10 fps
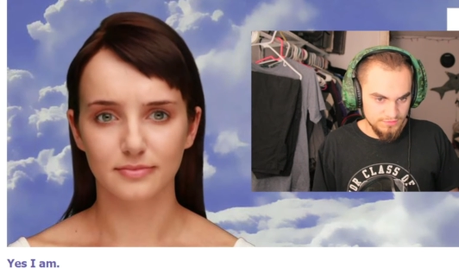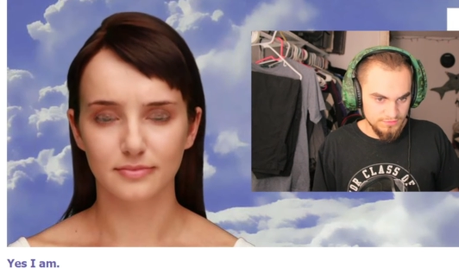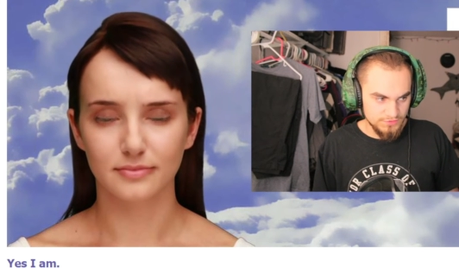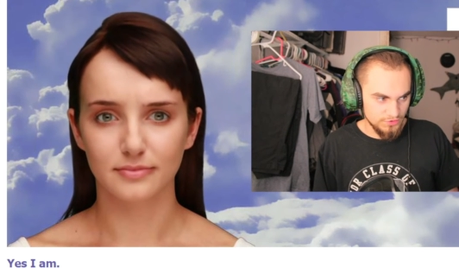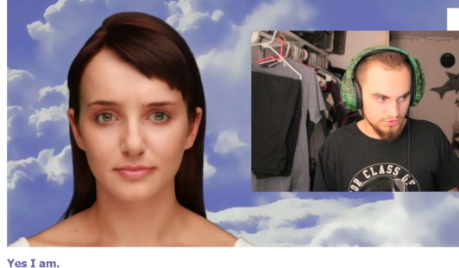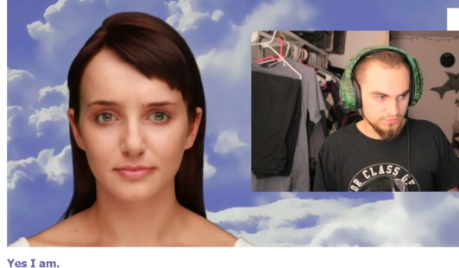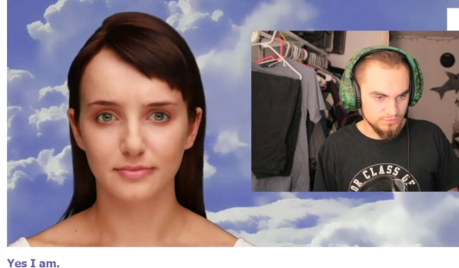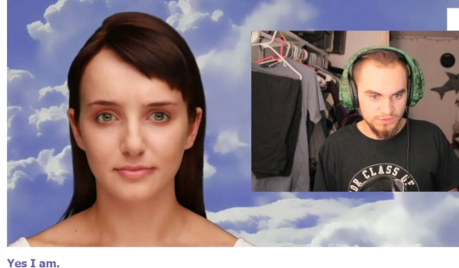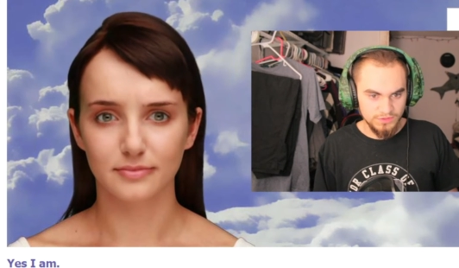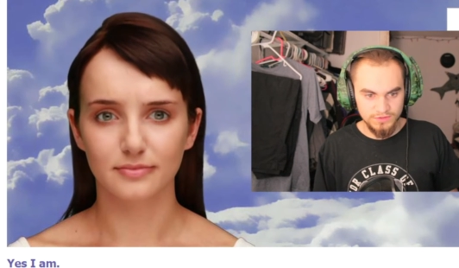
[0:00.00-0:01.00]
Speaker 1: Don't.
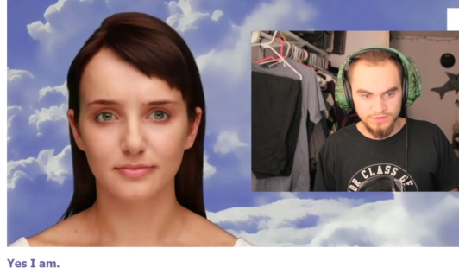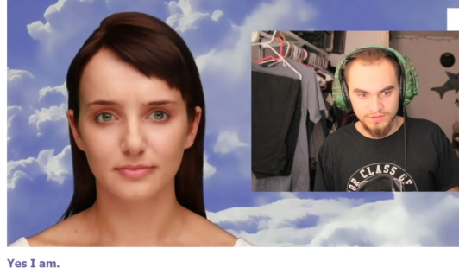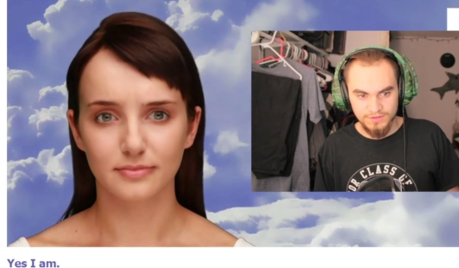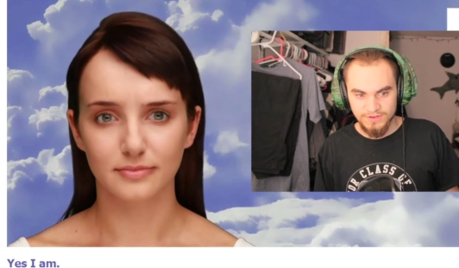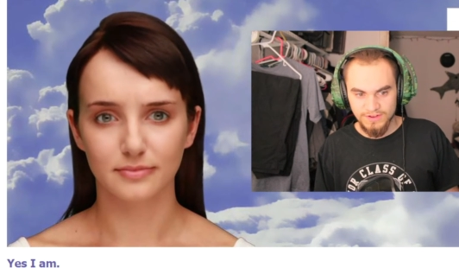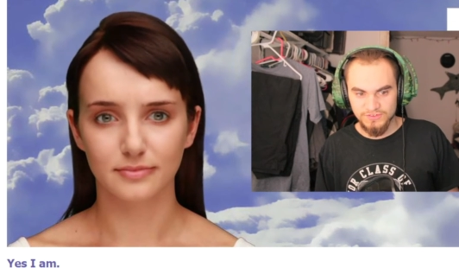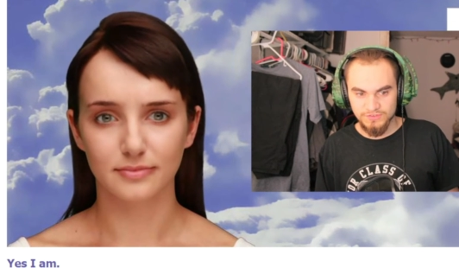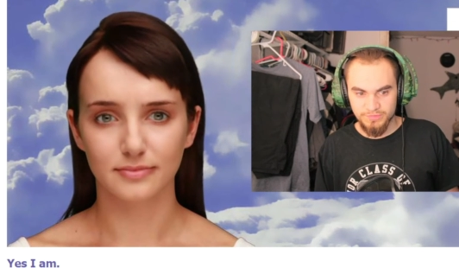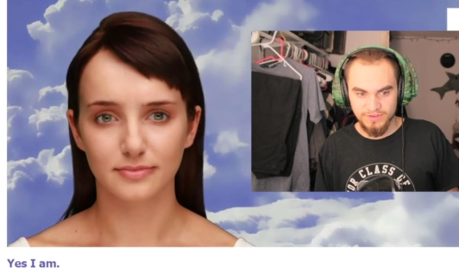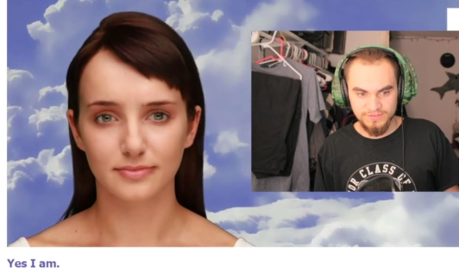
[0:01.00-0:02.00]
Now she's
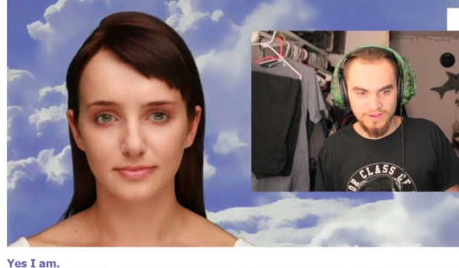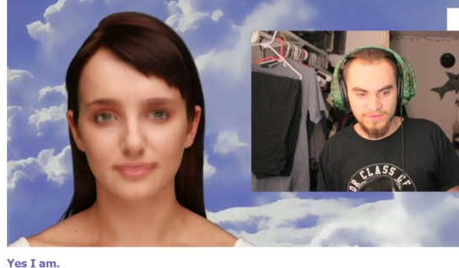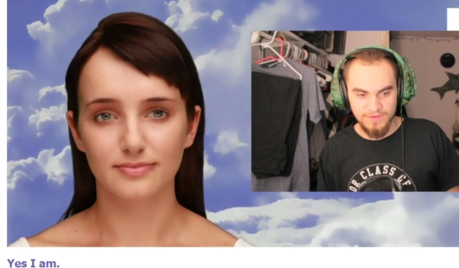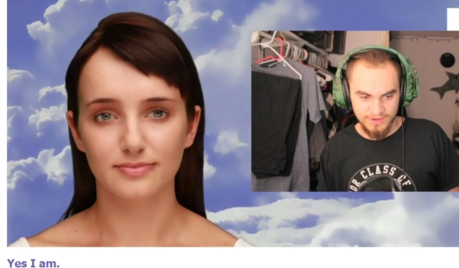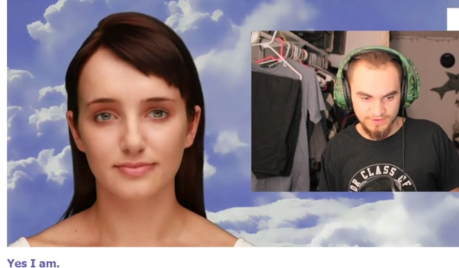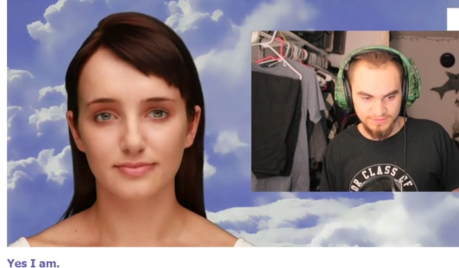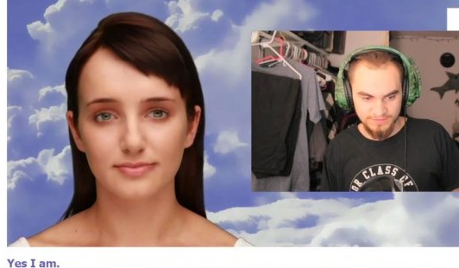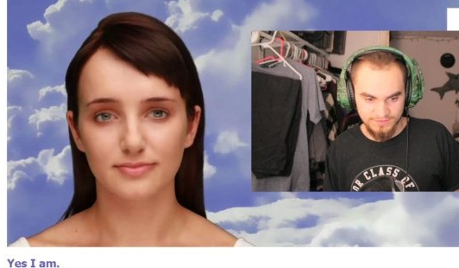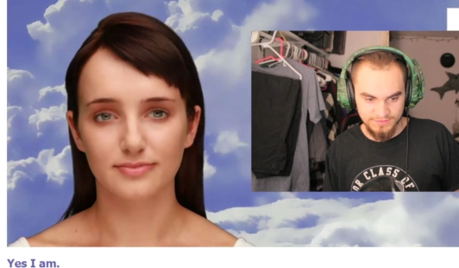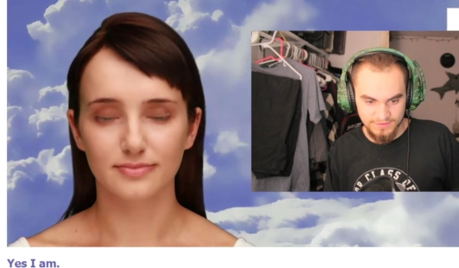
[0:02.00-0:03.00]
pissed off at me.
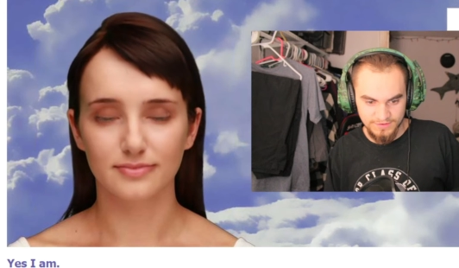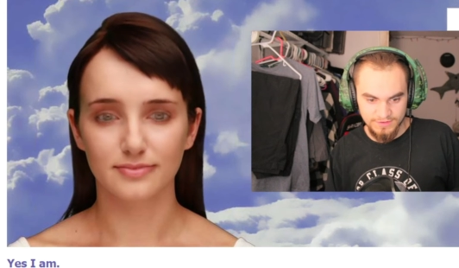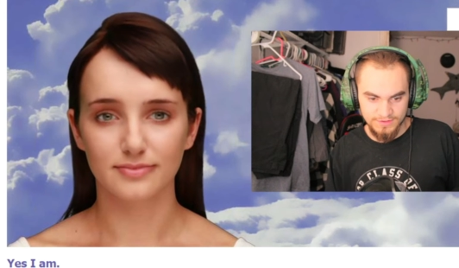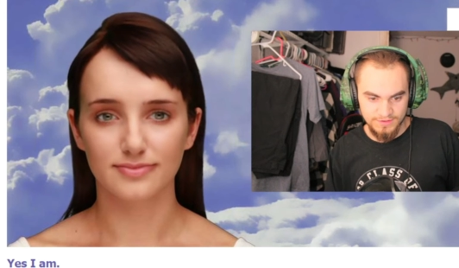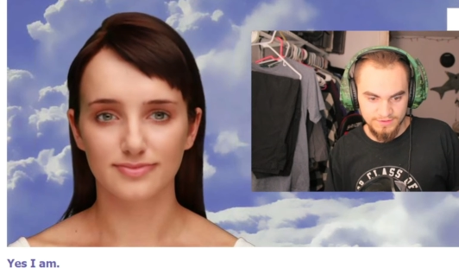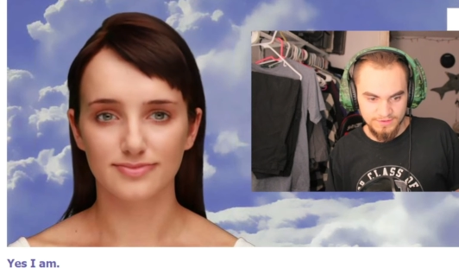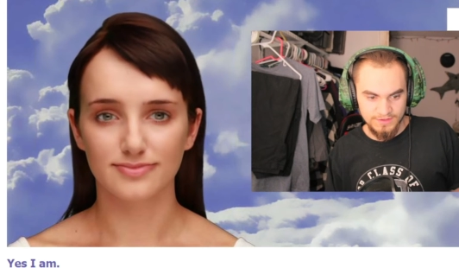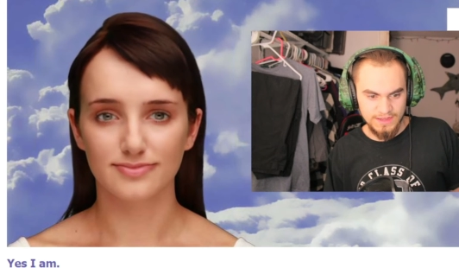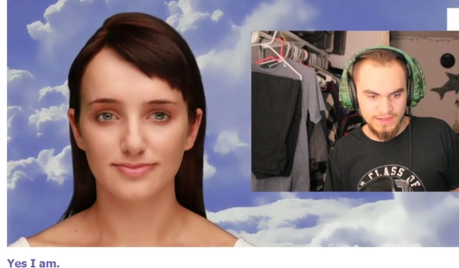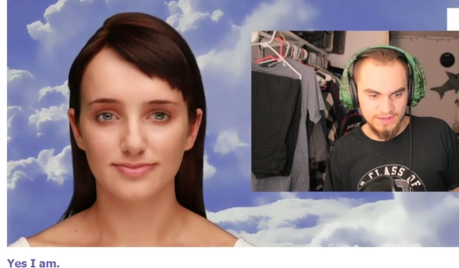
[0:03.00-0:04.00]

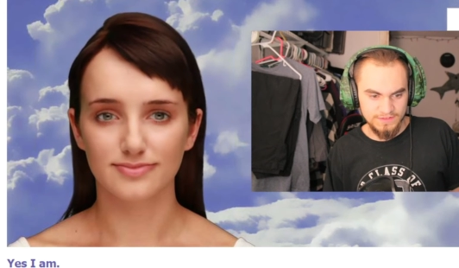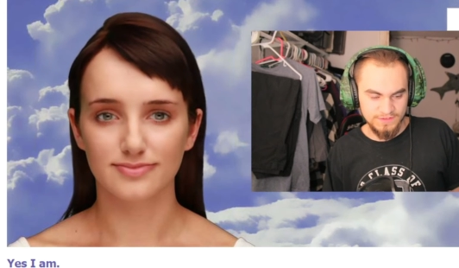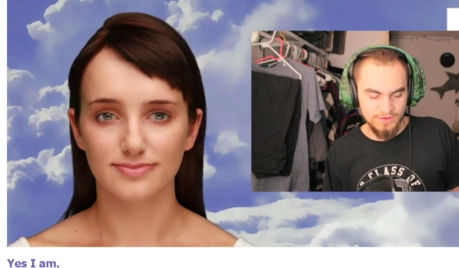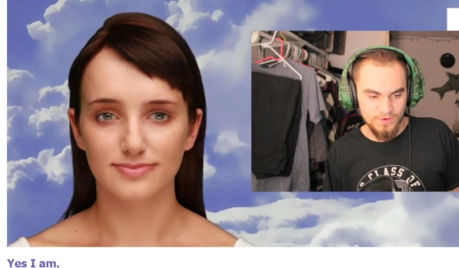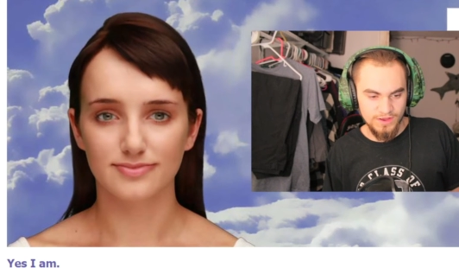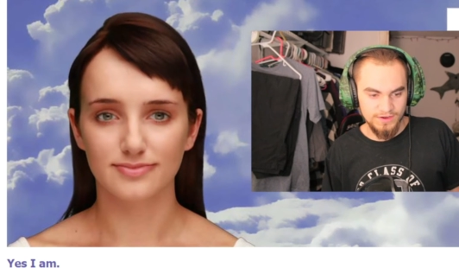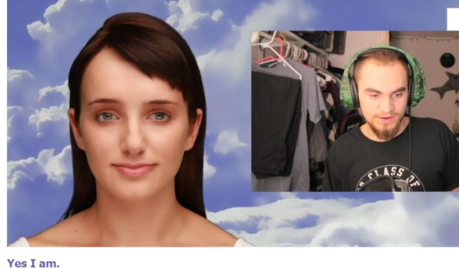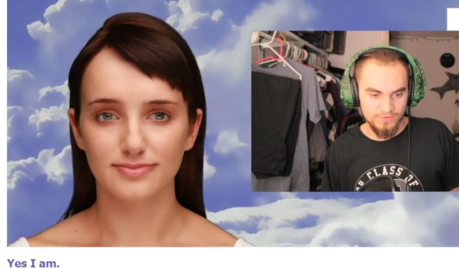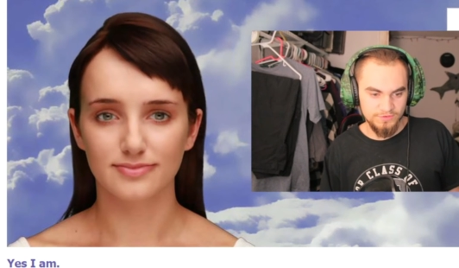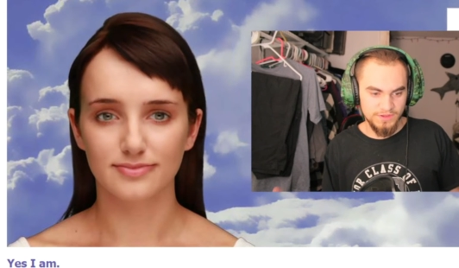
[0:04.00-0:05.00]
How could I say what?
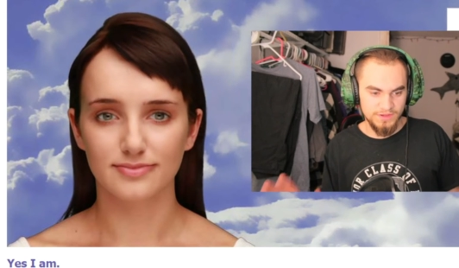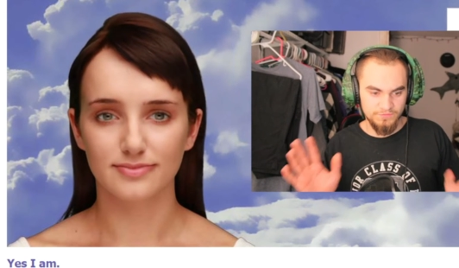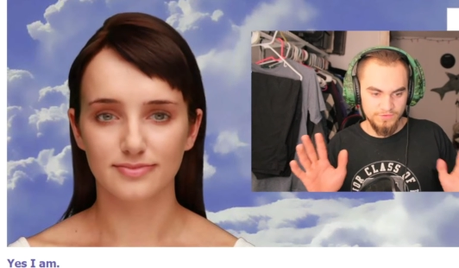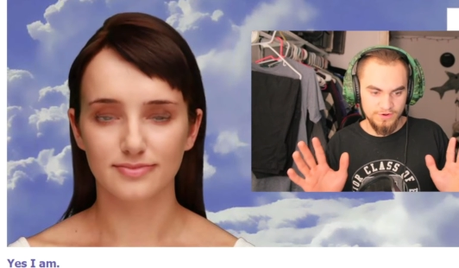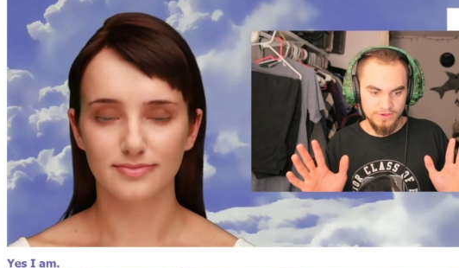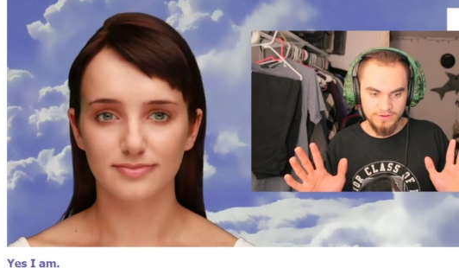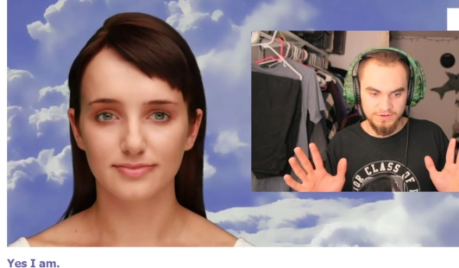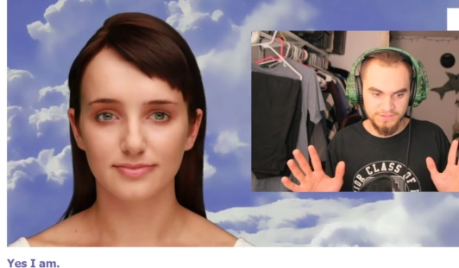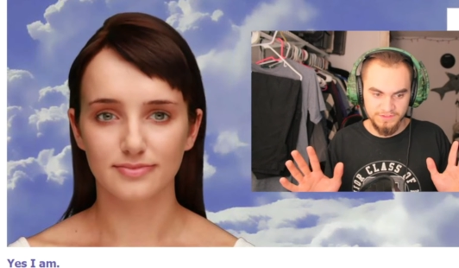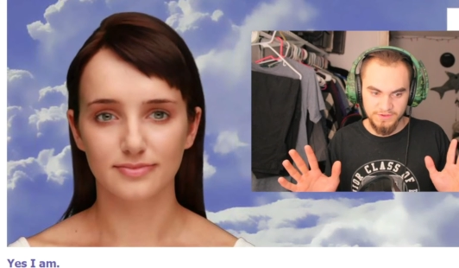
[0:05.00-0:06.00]
I was being very
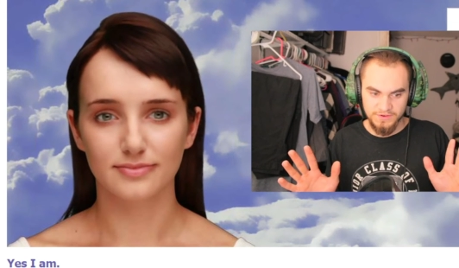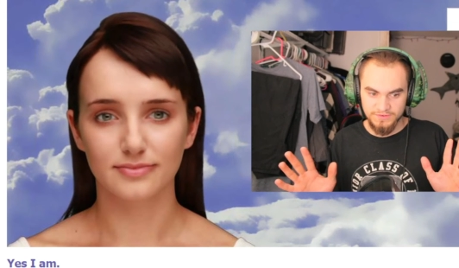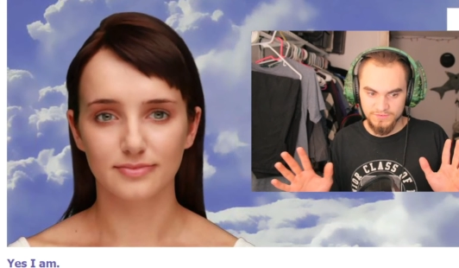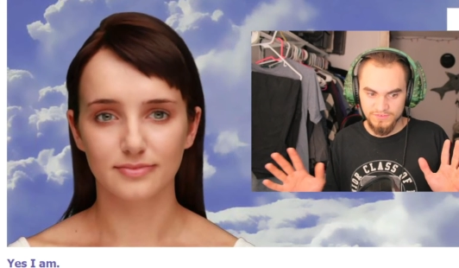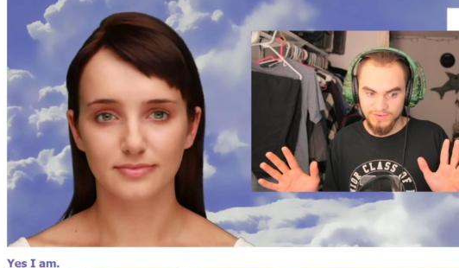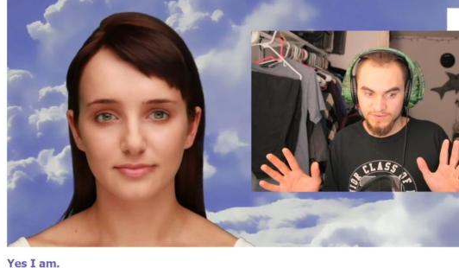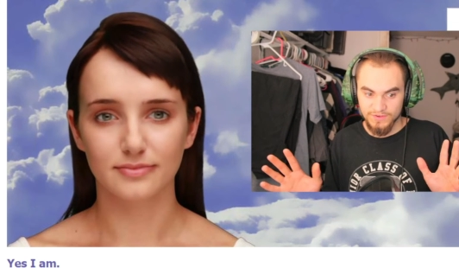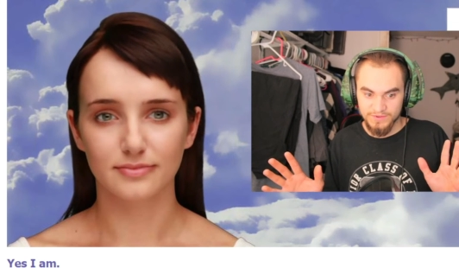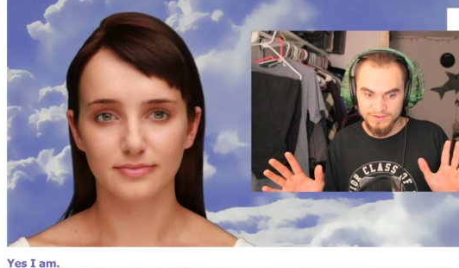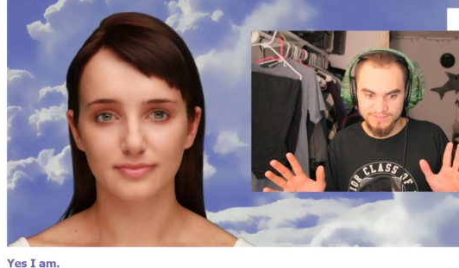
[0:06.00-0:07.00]
honestly, though. You know what I
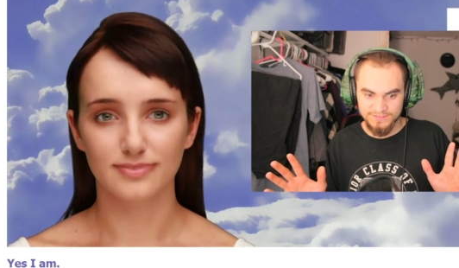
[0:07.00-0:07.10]
mean?